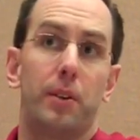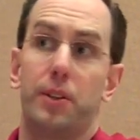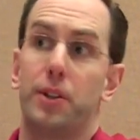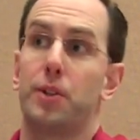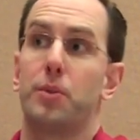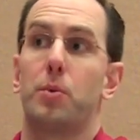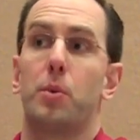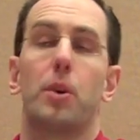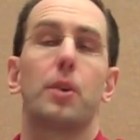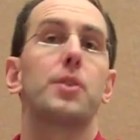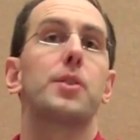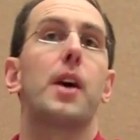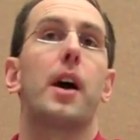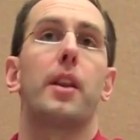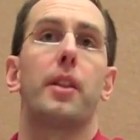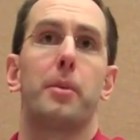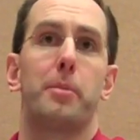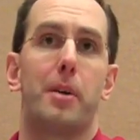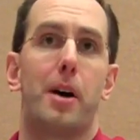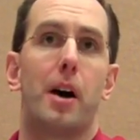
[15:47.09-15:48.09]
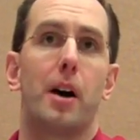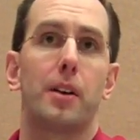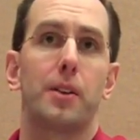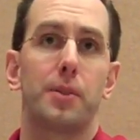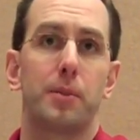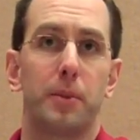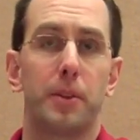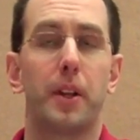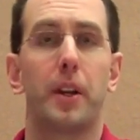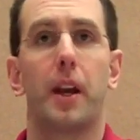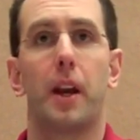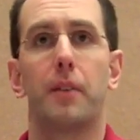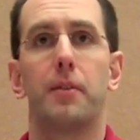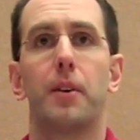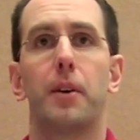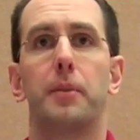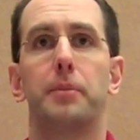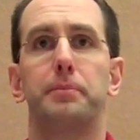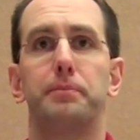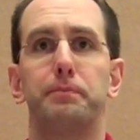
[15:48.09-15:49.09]
It just works out of the box. It leverages
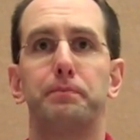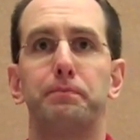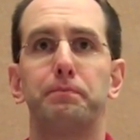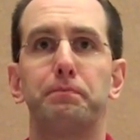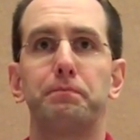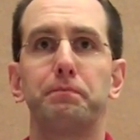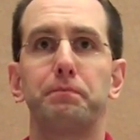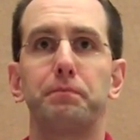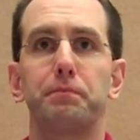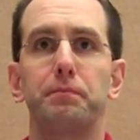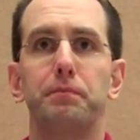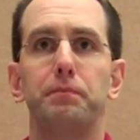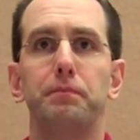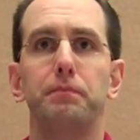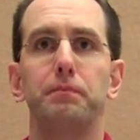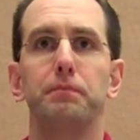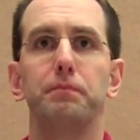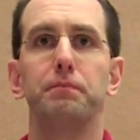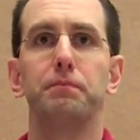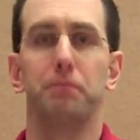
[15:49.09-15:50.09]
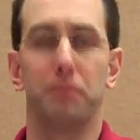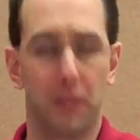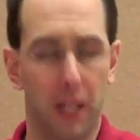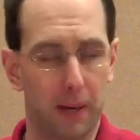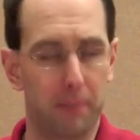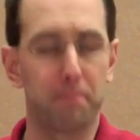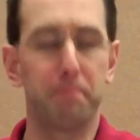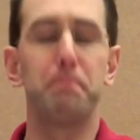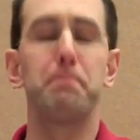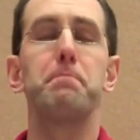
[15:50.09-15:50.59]
the H.264.